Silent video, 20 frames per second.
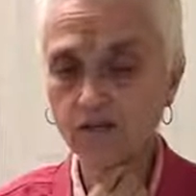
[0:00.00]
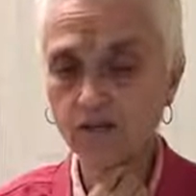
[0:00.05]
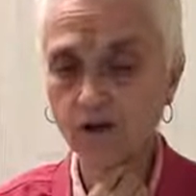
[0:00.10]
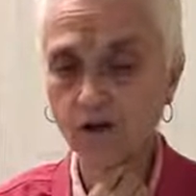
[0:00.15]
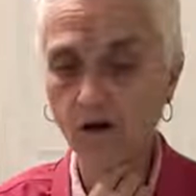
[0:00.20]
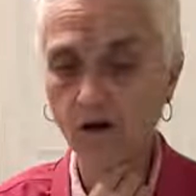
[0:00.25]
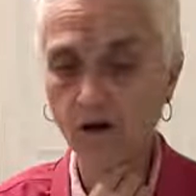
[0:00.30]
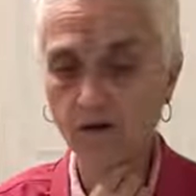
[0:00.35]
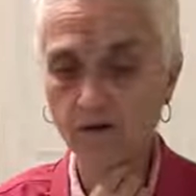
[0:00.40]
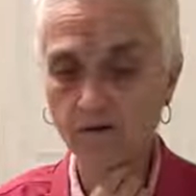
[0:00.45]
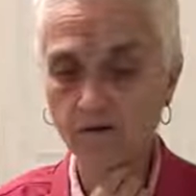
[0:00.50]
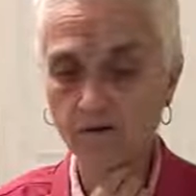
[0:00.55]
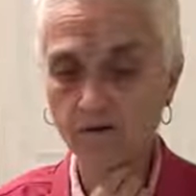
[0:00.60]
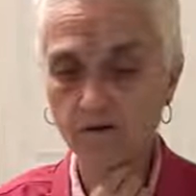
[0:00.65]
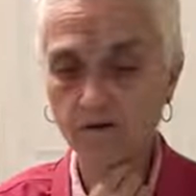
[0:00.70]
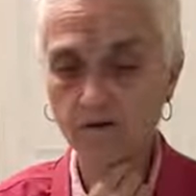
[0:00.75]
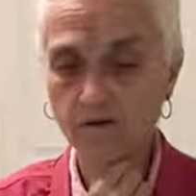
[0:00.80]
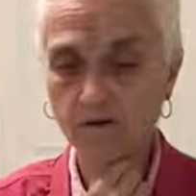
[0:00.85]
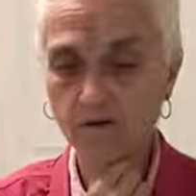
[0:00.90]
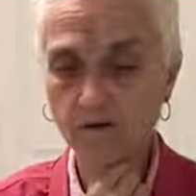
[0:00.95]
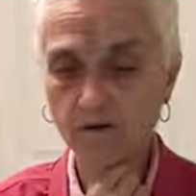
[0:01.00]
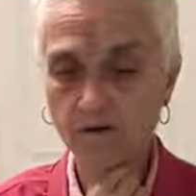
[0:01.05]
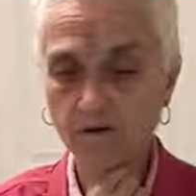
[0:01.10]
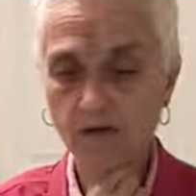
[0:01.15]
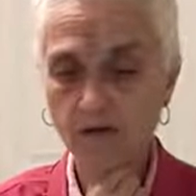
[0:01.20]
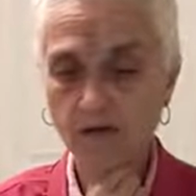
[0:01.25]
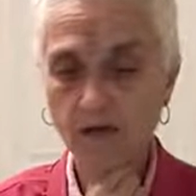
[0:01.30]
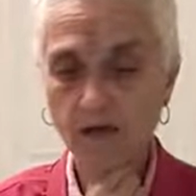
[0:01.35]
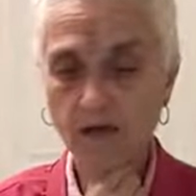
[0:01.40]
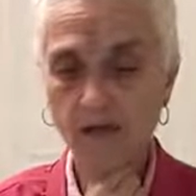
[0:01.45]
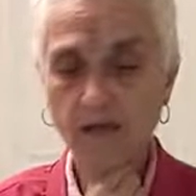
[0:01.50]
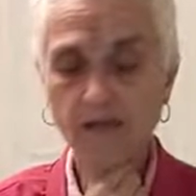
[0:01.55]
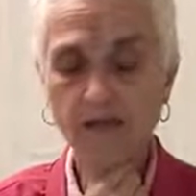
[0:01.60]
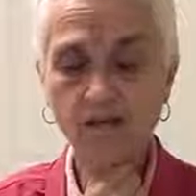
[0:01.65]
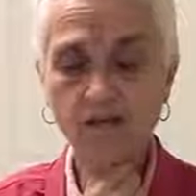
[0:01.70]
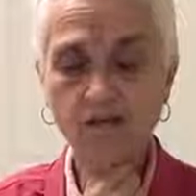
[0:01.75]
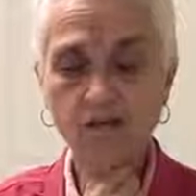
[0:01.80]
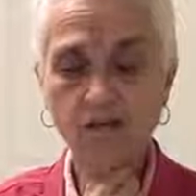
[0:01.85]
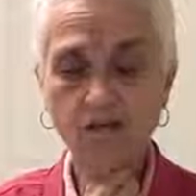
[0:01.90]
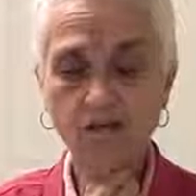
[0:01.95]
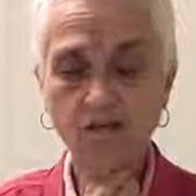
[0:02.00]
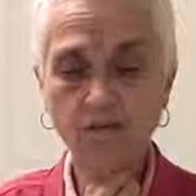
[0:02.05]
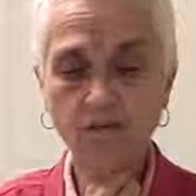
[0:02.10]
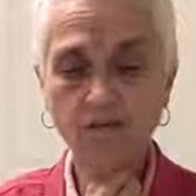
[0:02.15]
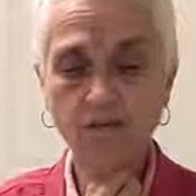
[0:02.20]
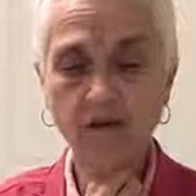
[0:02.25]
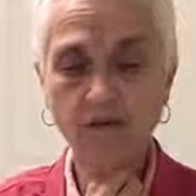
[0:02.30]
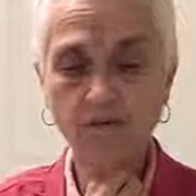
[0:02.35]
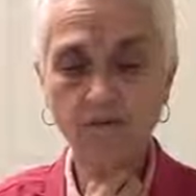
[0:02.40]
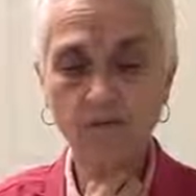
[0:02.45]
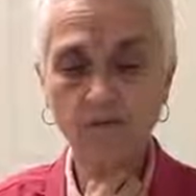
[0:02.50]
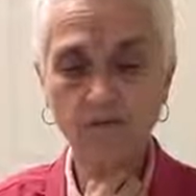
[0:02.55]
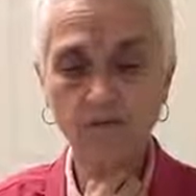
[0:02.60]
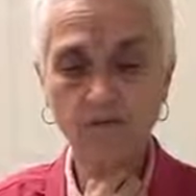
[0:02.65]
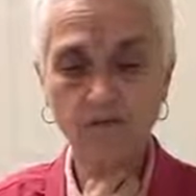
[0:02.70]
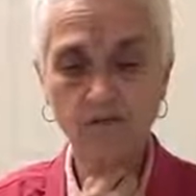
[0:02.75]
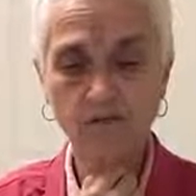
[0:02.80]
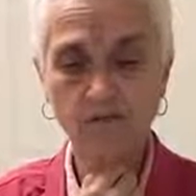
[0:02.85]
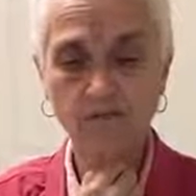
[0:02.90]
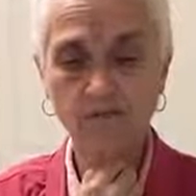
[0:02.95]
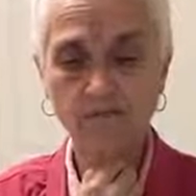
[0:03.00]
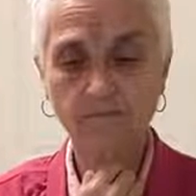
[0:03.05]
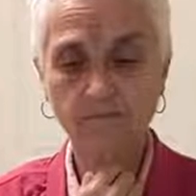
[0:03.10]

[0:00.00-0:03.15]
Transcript: gods. And he cursed the temptress.